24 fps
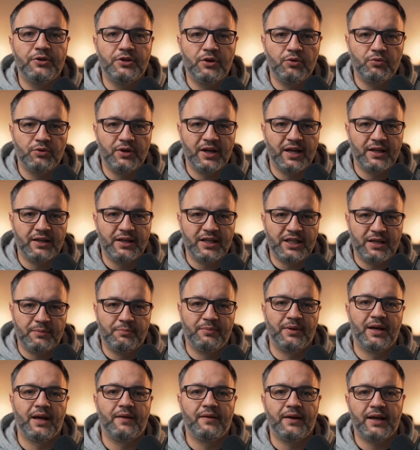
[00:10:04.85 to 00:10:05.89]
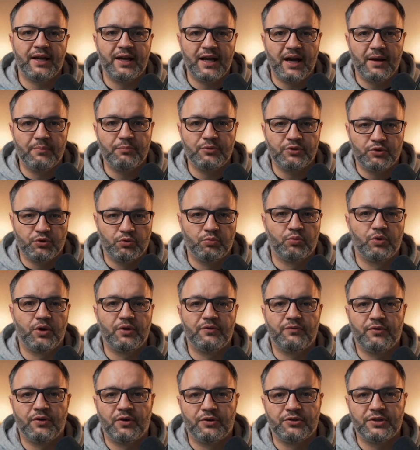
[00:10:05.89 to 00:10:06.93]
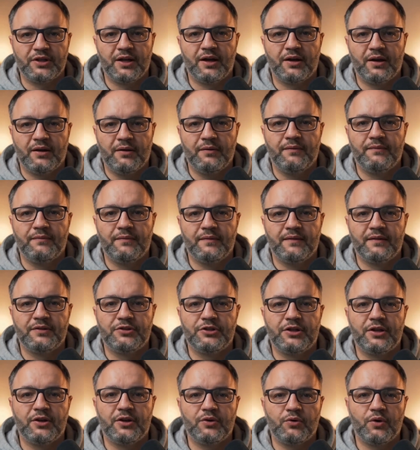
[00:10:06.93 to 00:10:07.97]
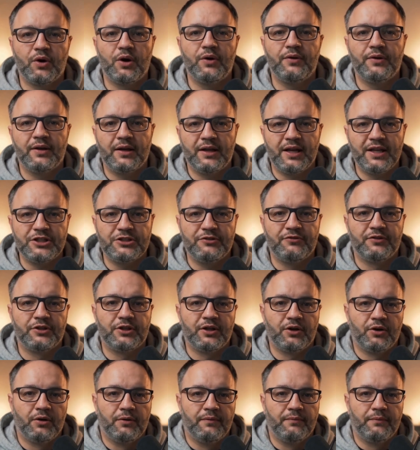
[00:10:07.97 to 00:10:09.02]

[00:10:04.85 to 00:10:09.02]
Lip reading: so we can keep leveling up your workflow together. See you on the next video.